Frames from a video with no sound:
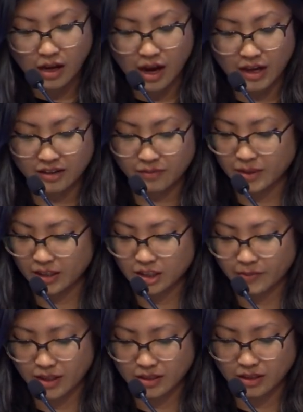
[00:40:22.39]
I have been
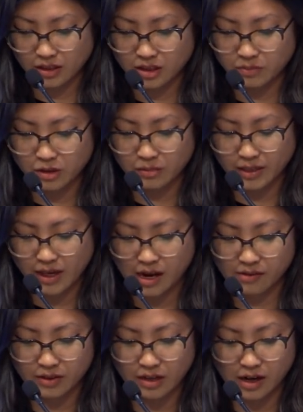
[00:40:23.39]
expecting this moment,
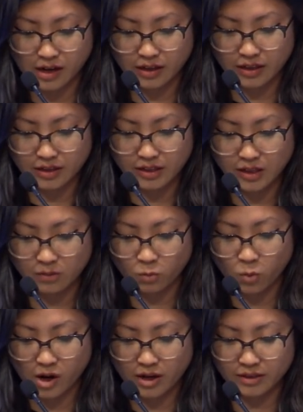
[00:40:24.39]
haven't I? And yet,
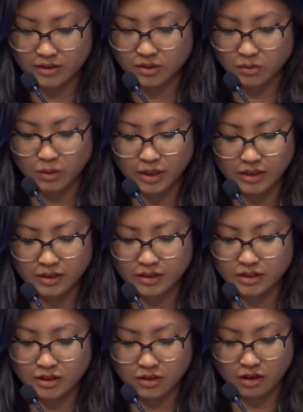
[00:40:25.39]
why is the wind
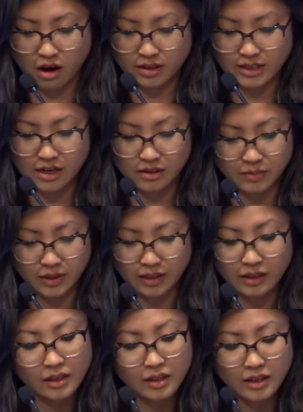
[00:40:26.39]
still knocked out of
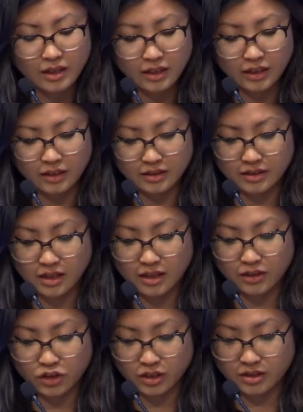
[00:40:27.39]
me? He has
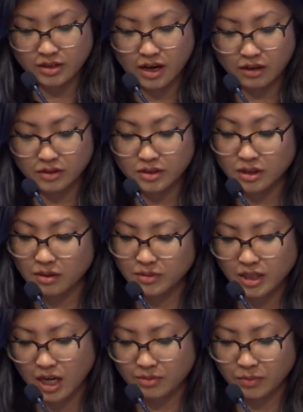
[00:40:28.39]
said just now, some
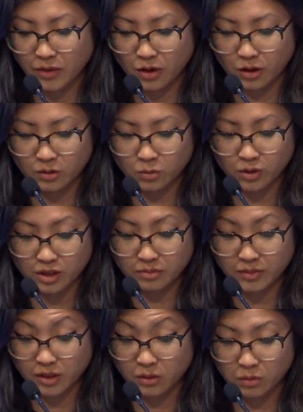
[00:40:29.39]
time apart
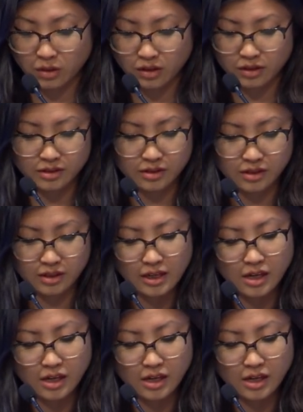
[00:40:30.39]
wouldn't be the worst.